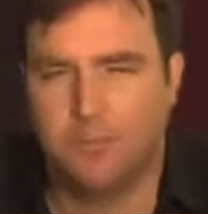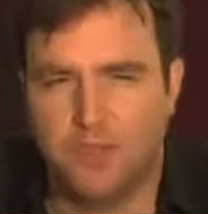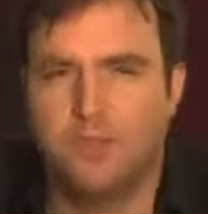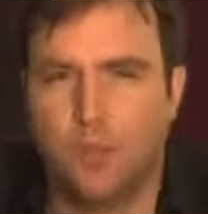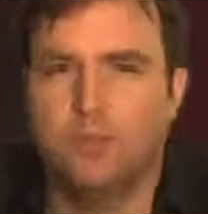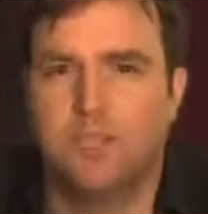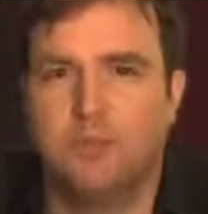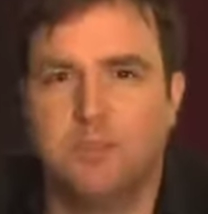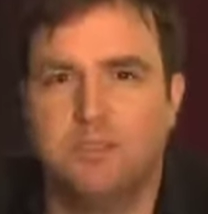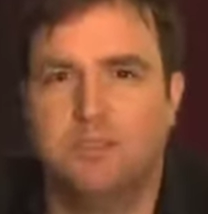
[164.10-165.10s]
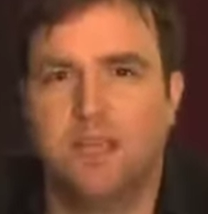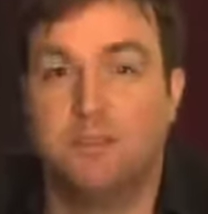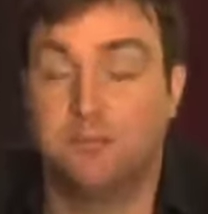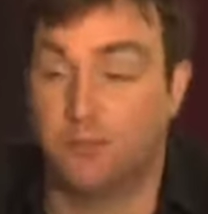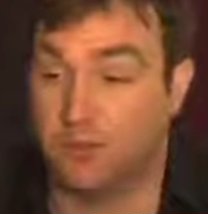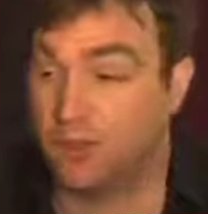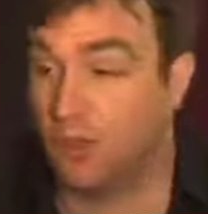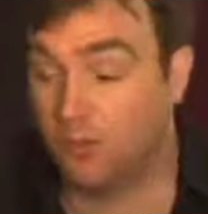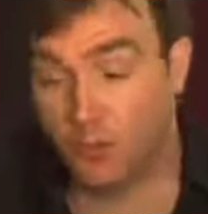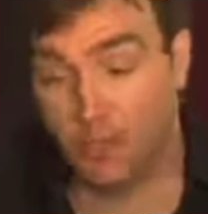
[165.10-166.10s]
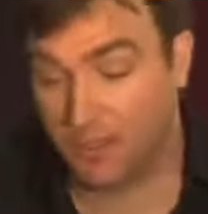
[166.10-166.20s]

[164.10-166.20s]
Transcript: this show is going to be successful. So